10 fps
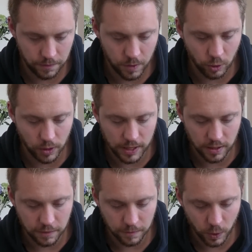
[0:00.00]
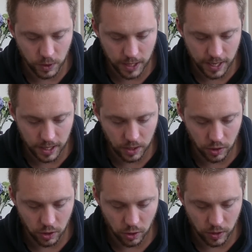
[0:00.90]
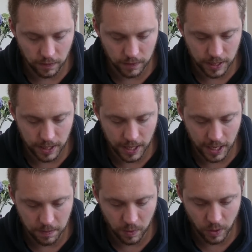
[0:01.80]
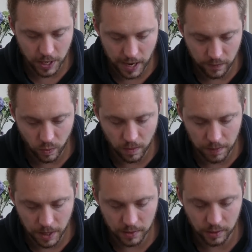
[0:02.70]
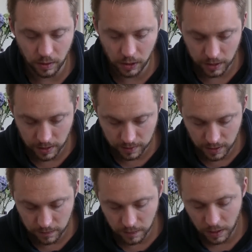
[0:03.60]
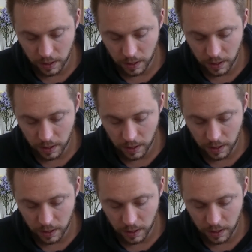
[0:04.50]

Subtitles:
Neutron laser is 48 inch, strength 10, AP 1, heavy 1 blast, concussive.